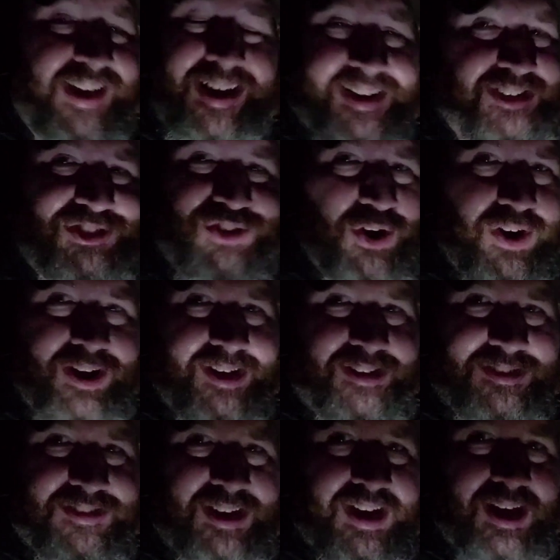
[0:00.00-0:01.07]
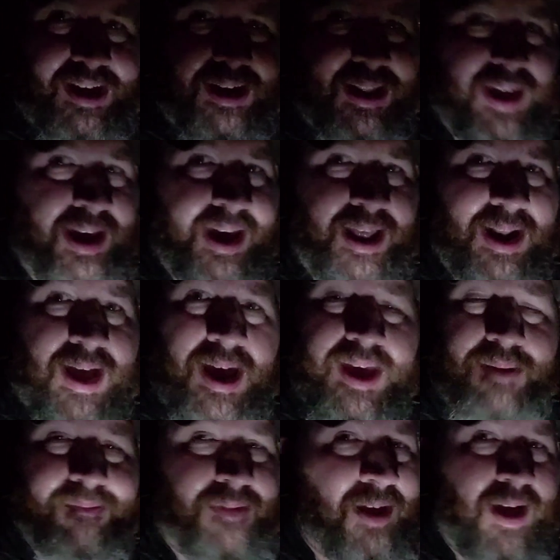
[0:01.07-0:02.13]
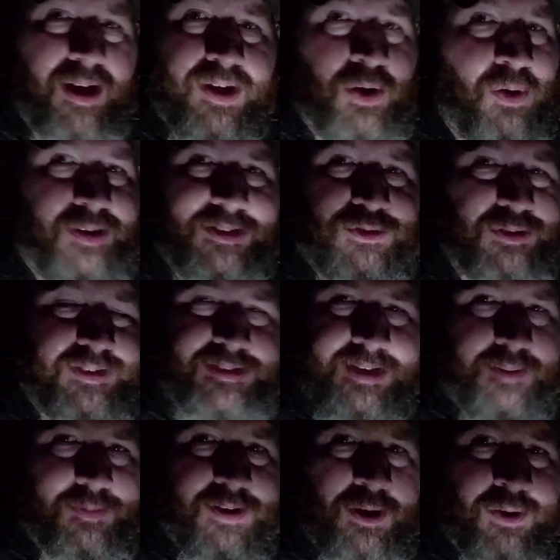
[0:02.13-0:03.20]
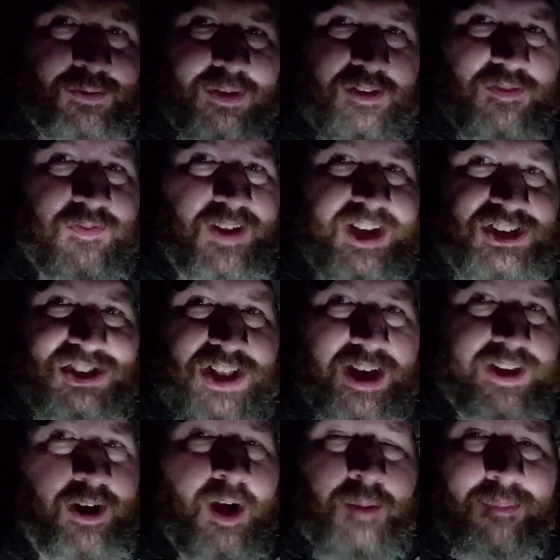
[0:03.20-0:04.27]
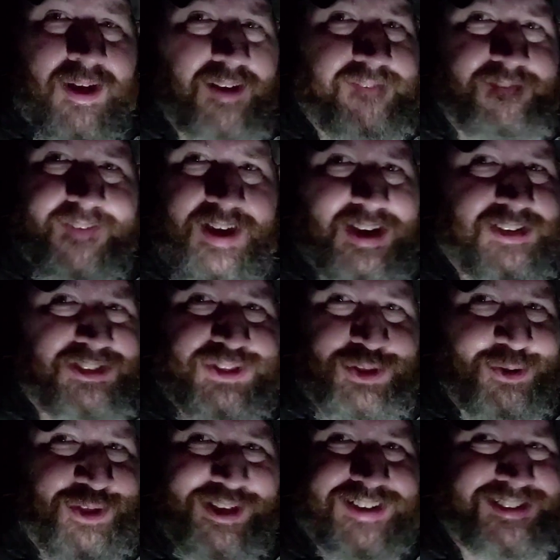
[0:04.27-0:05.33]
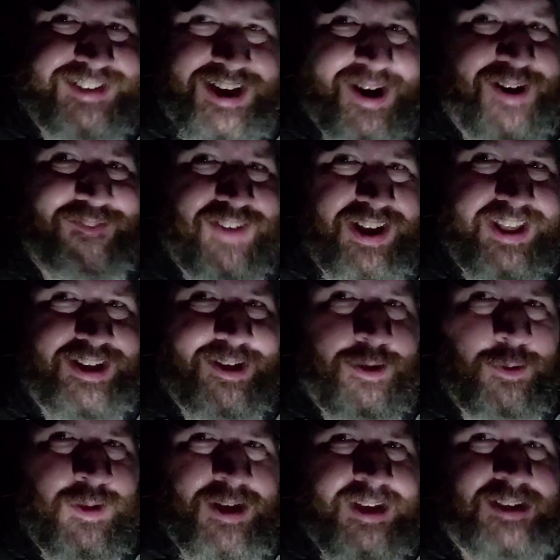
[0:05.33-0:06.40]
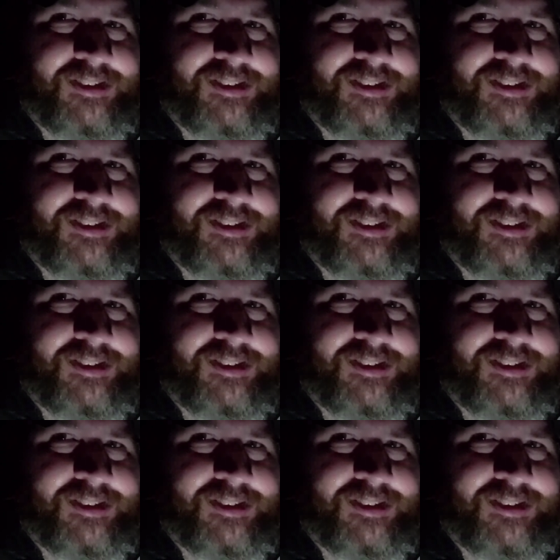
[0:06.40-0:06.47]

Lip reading: it is dark outside, and I am not going to attempt to hold this flashlight on my face through the entire video.